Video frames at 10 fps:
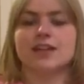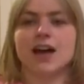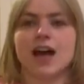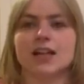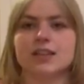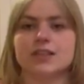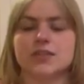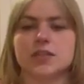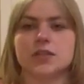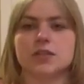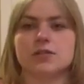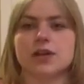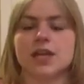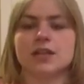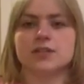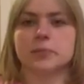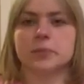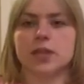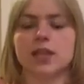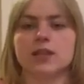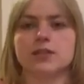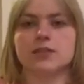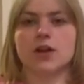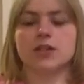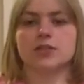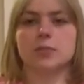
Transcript: I listen to a playlist on